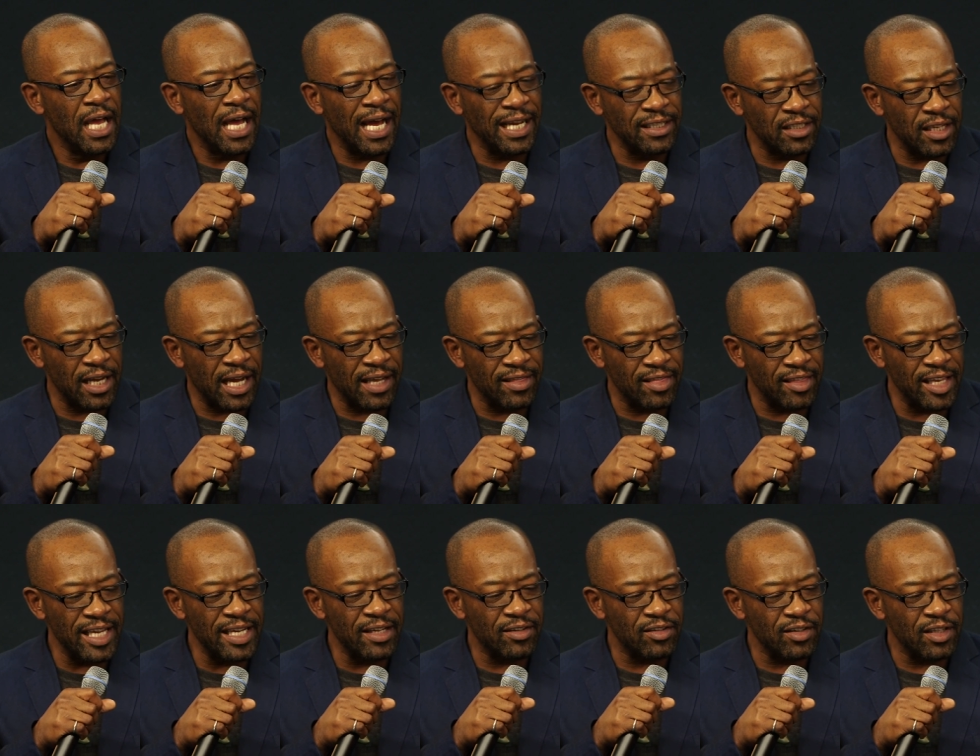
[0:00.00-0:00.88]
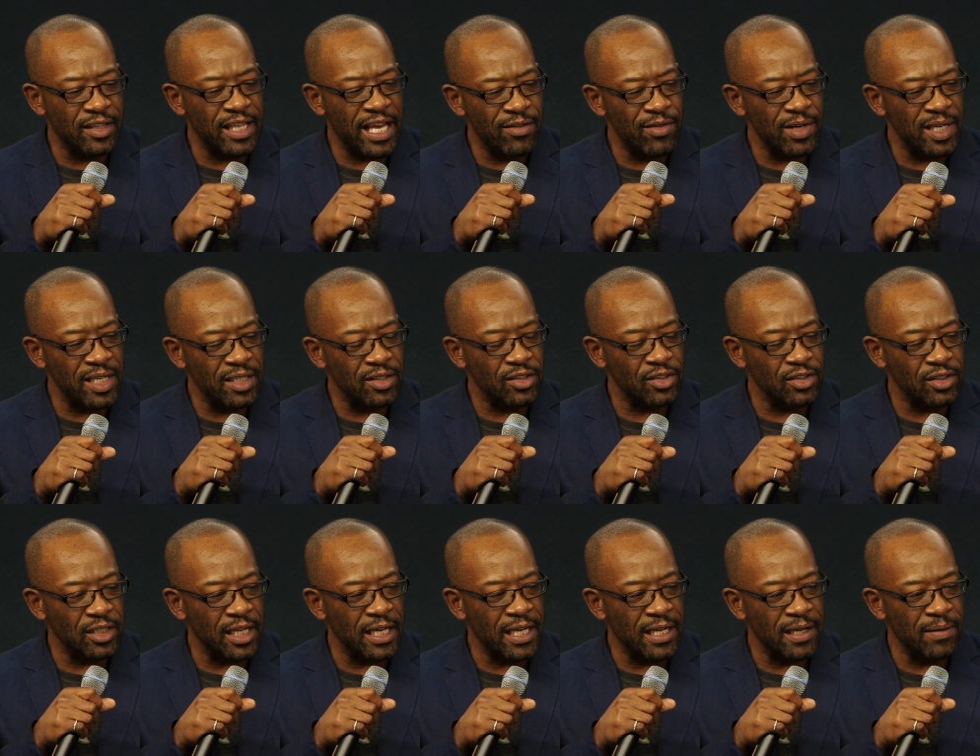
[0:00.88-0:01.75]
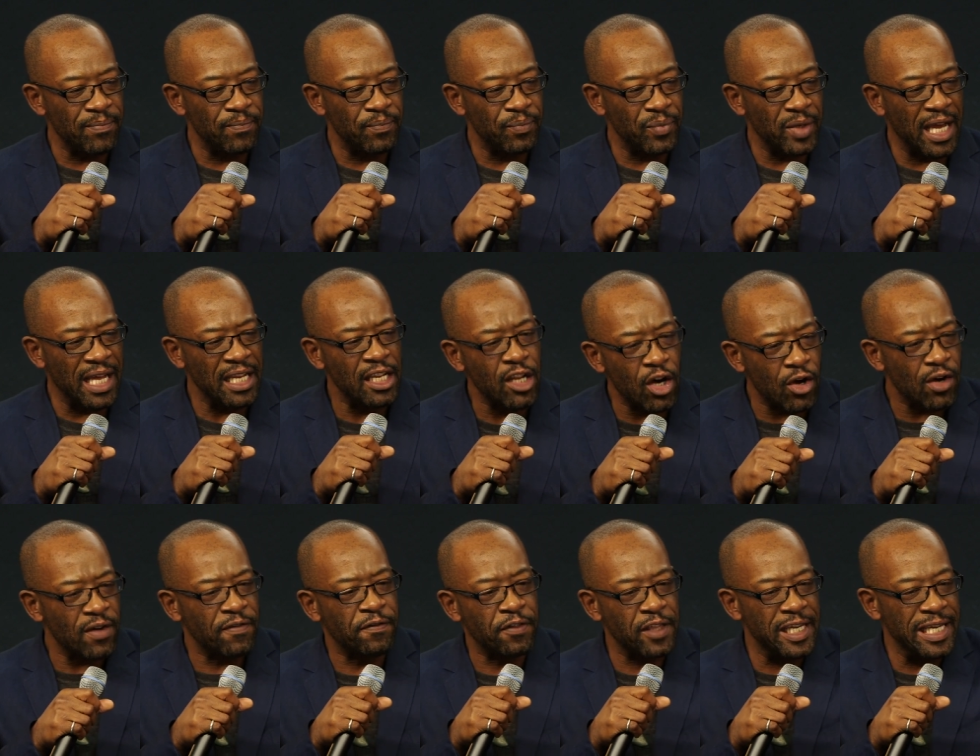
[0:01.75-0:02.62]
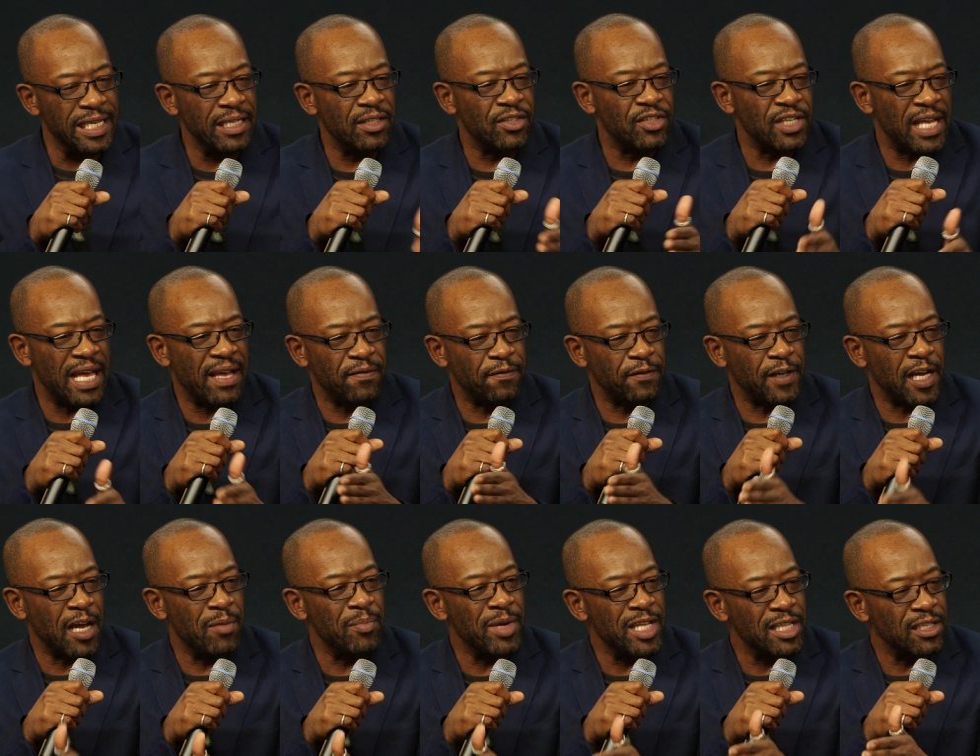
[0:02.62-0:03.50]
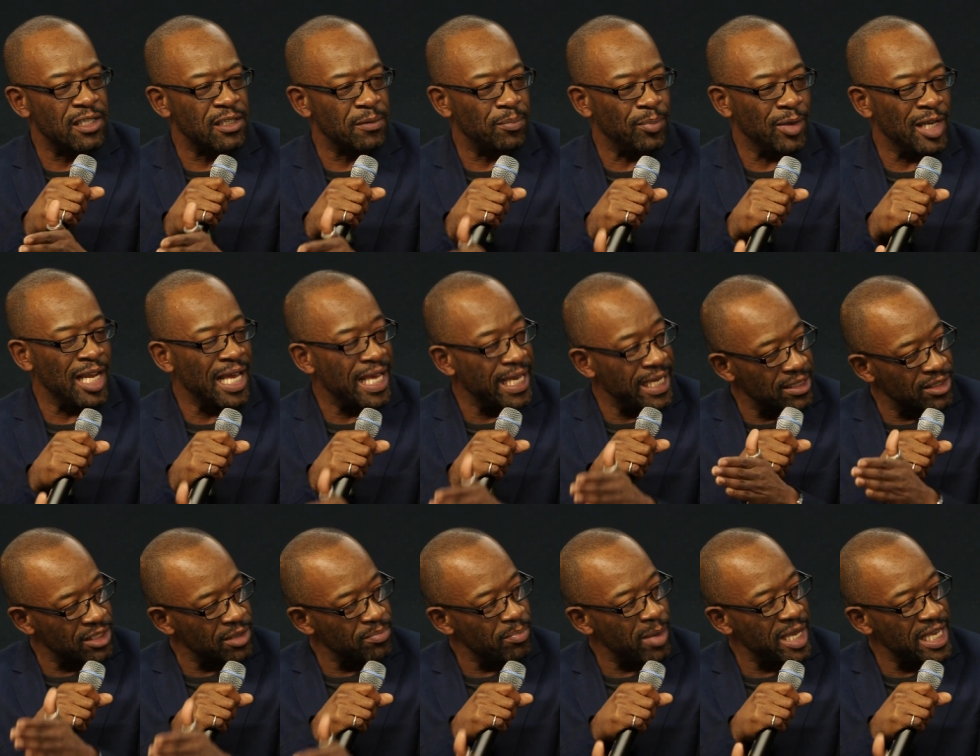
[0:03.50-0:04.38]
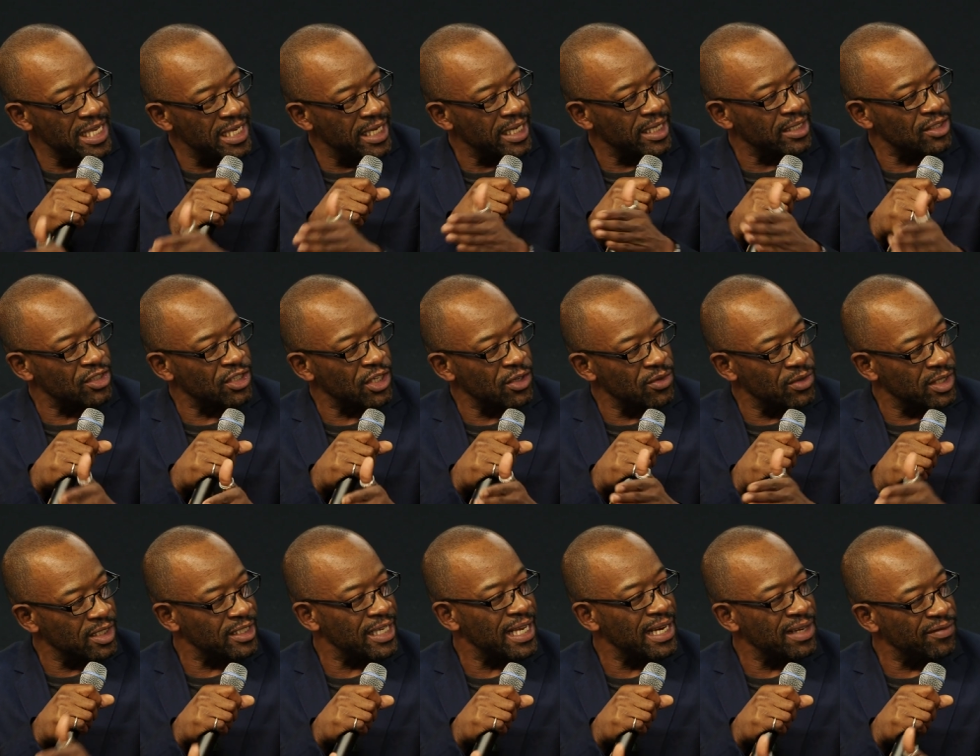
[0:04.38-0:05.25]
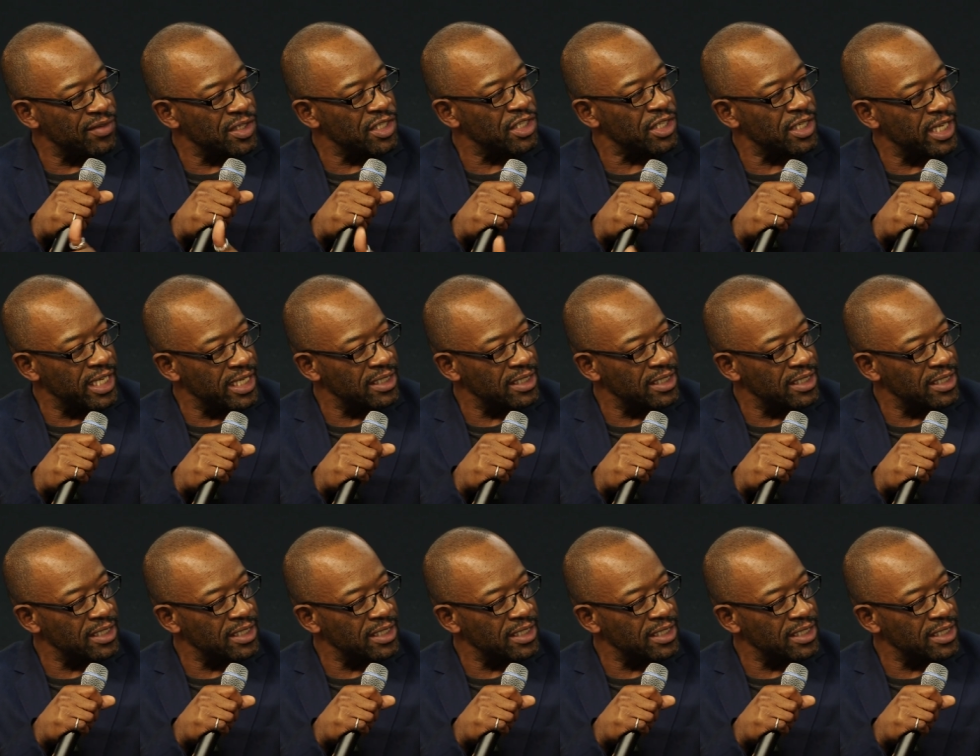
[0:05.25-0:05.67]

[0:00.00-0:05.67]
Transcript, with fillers: I, I, think that there is um, a lot of things have come into play to make it so that television